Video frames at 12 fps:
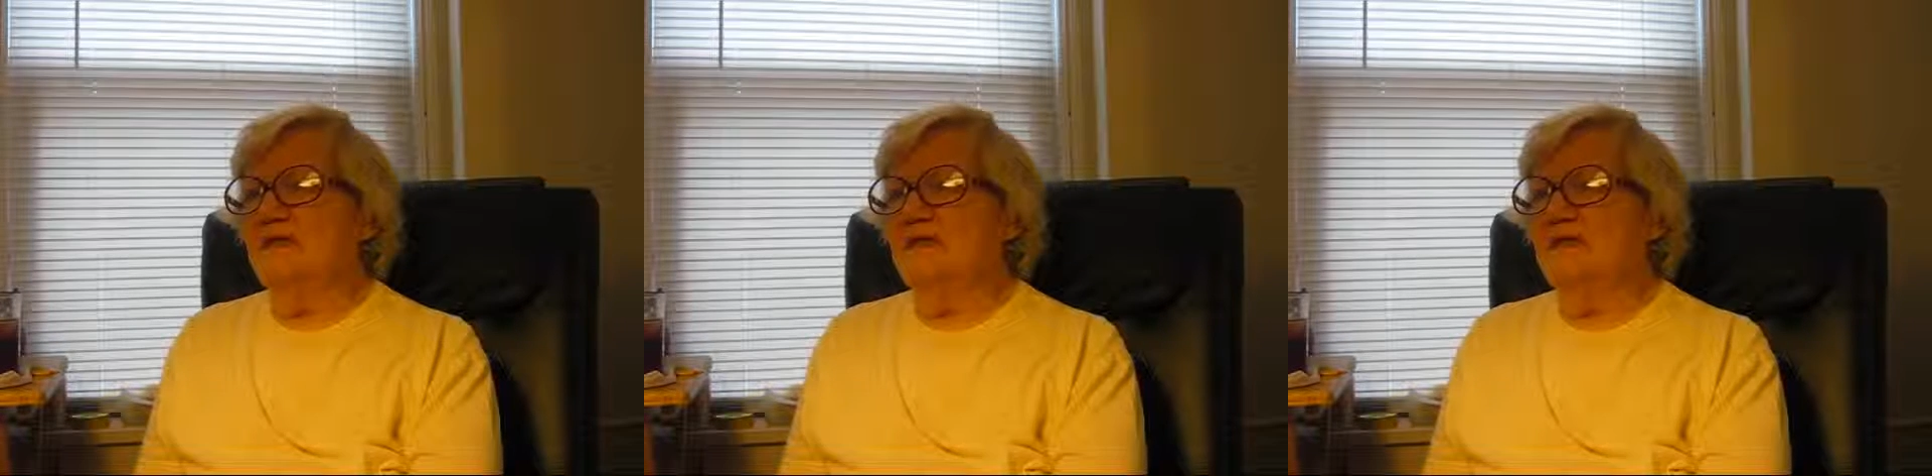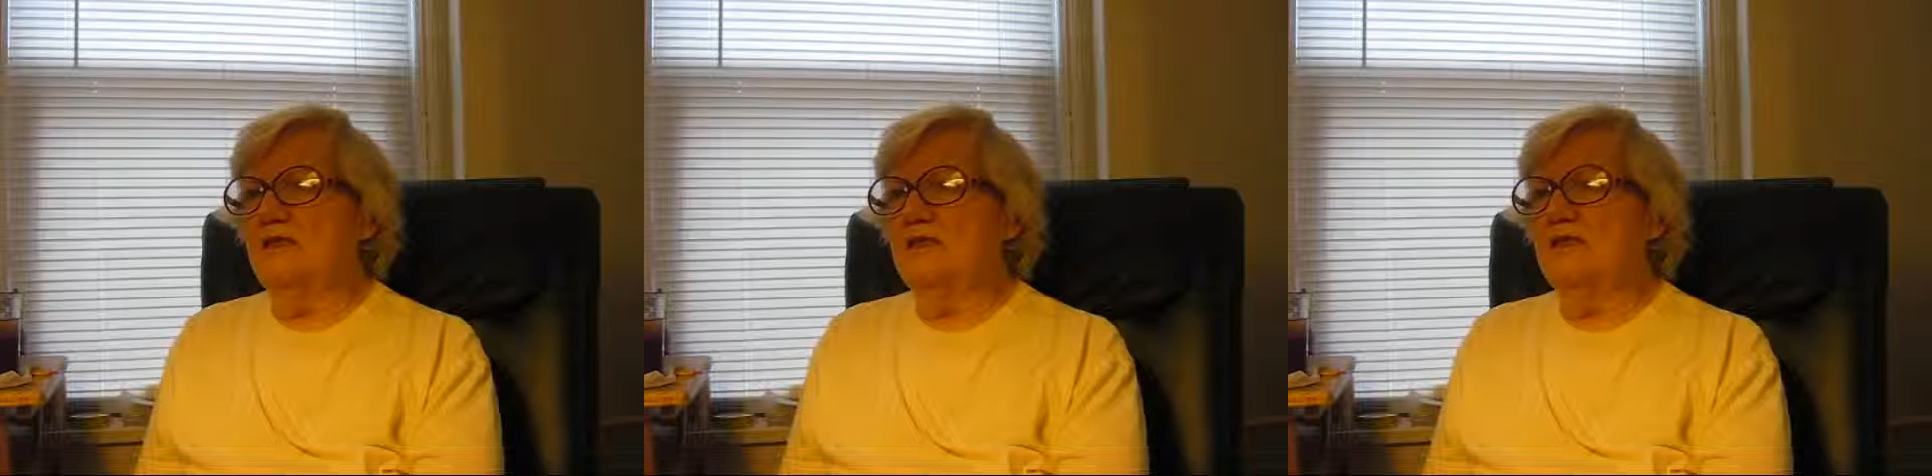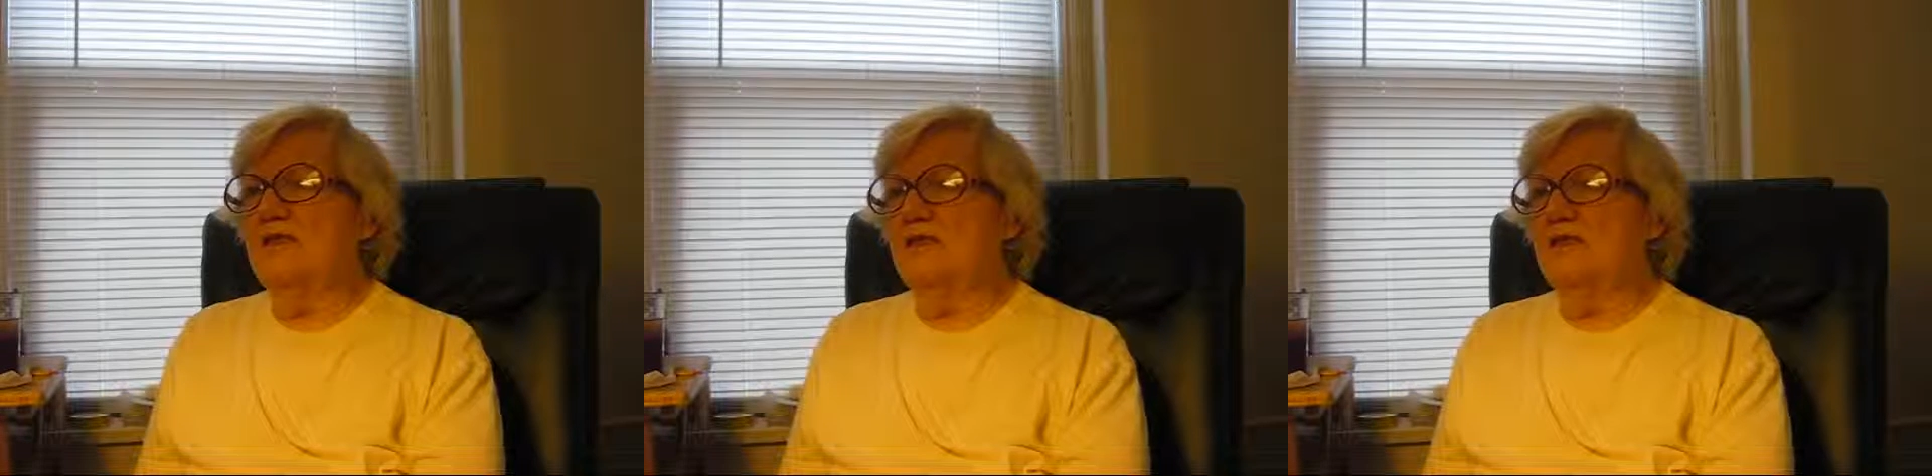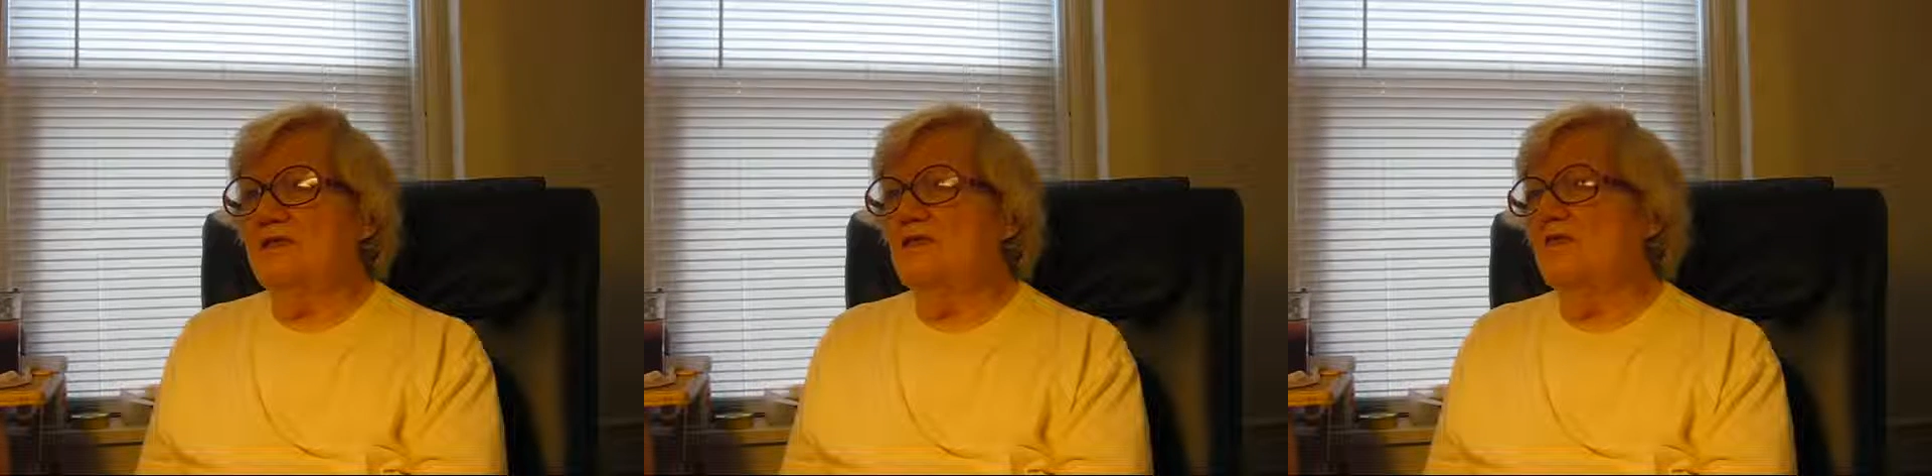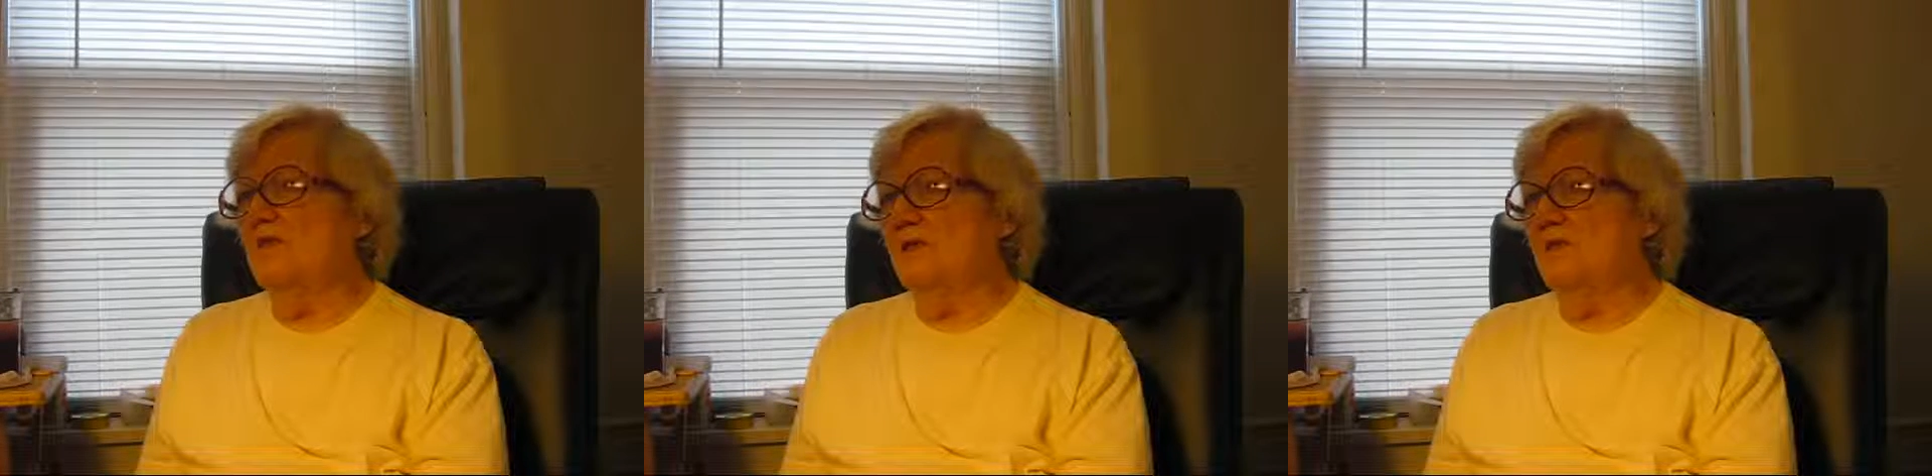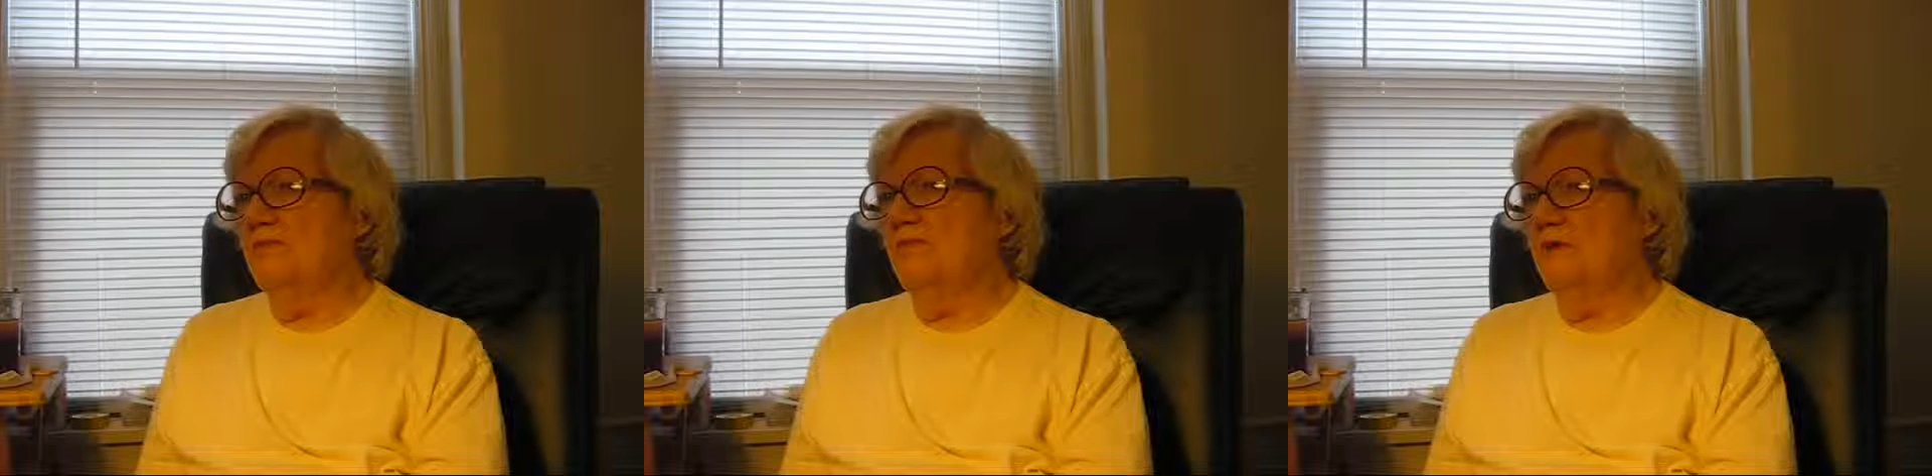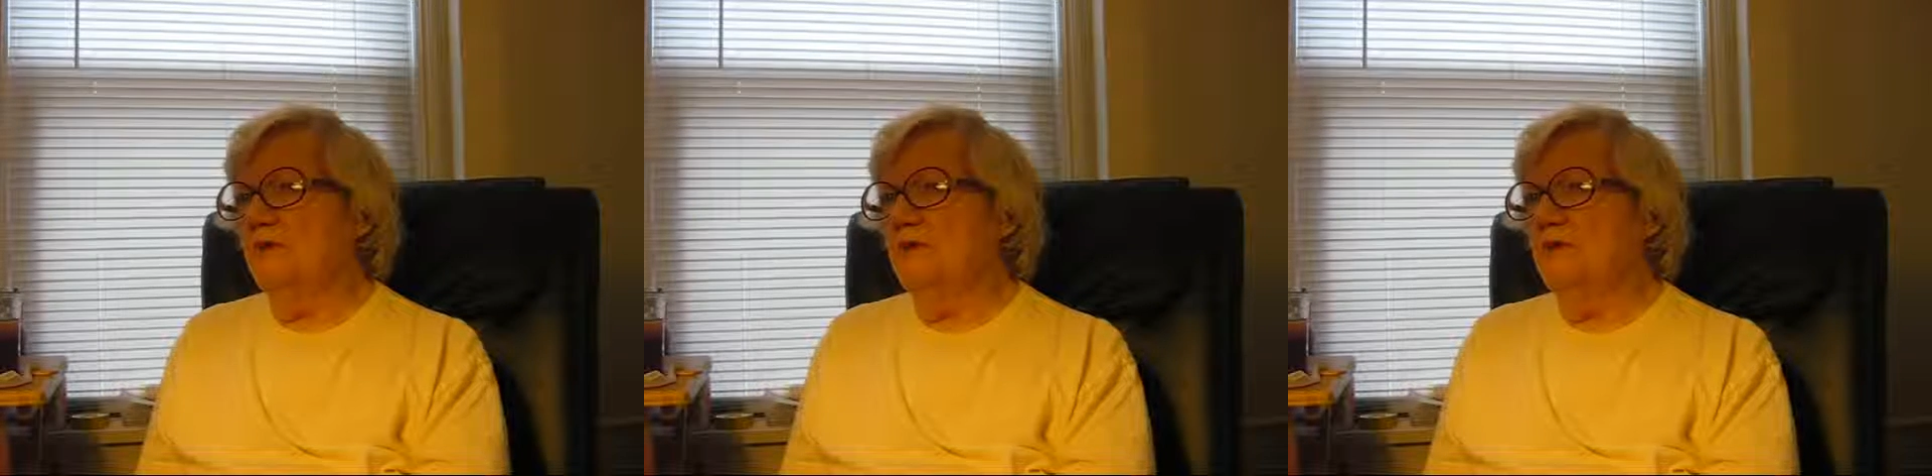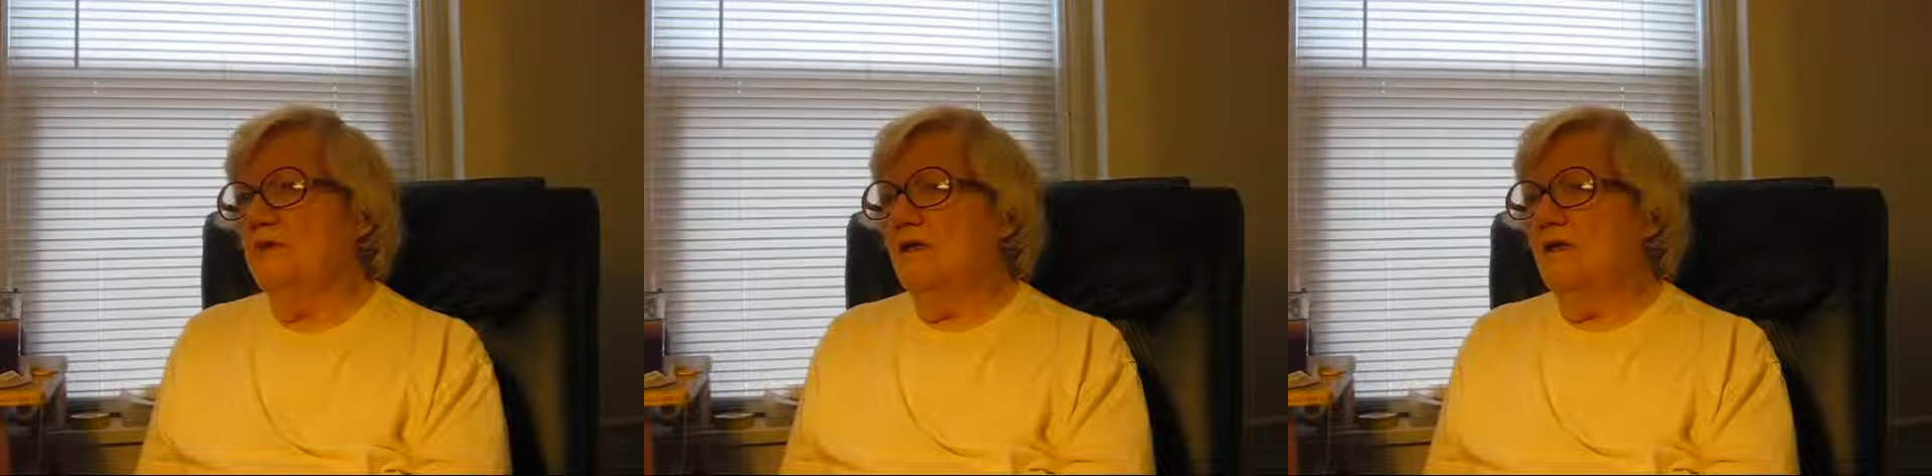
actually, but I do remember